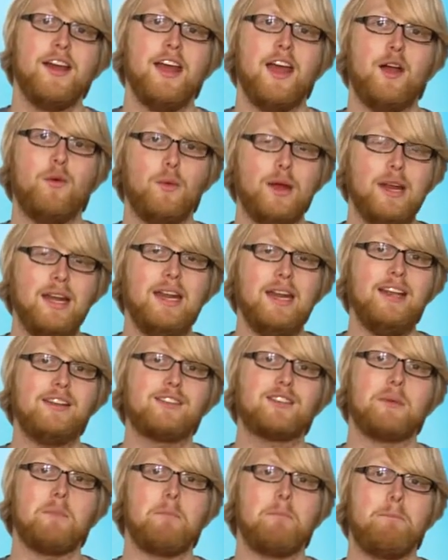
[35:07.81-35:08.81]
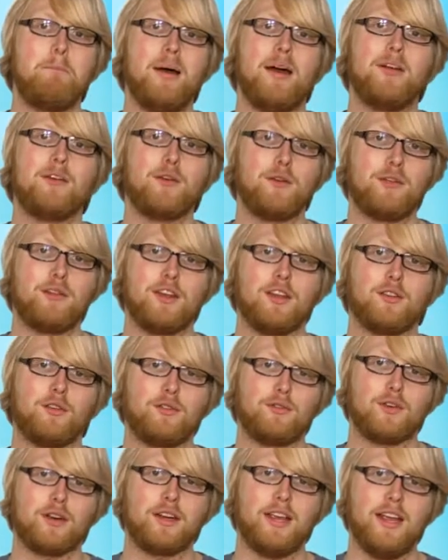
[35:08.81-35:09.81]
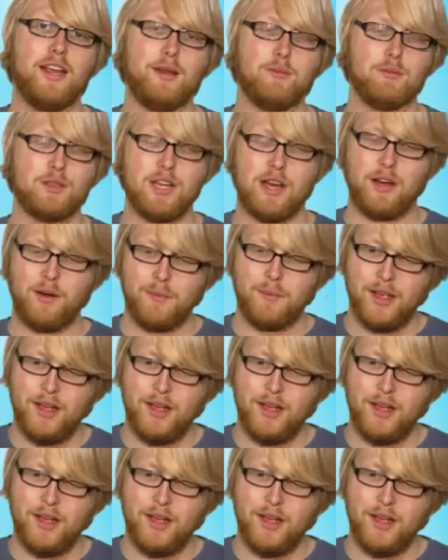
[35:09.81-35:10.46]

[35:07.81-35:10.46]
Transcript: and we need some better things for games. Now,